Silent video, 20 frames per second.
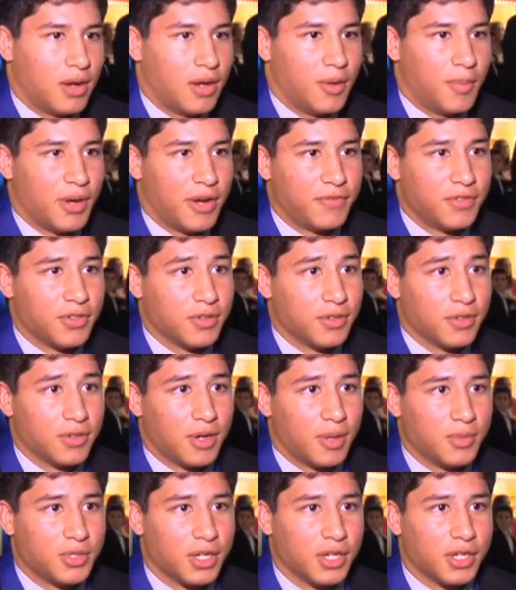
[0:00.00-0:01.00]
Um, after
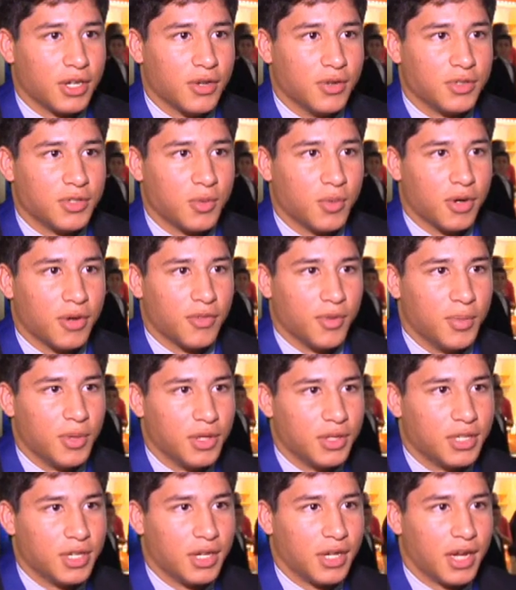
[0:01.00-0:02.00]
I'm trying to go into one of the
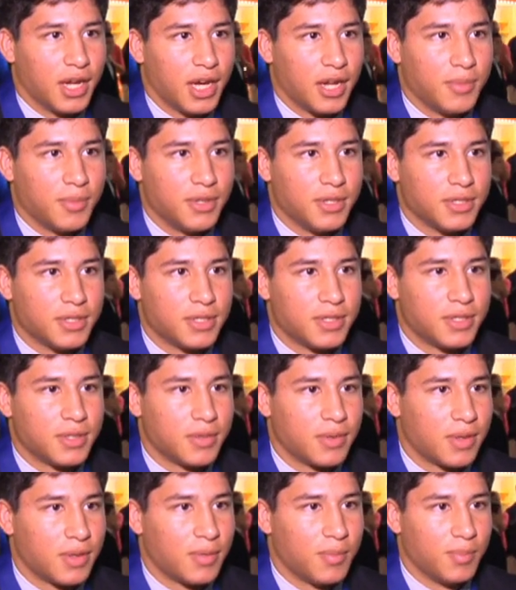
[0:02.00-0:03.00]
military academies,
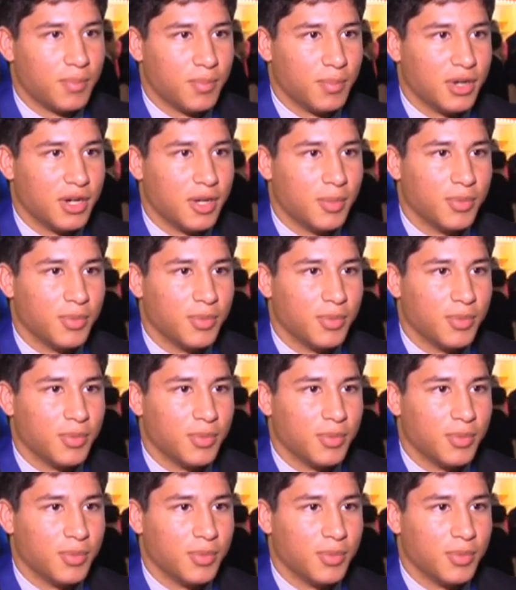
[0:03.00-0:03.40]
uh,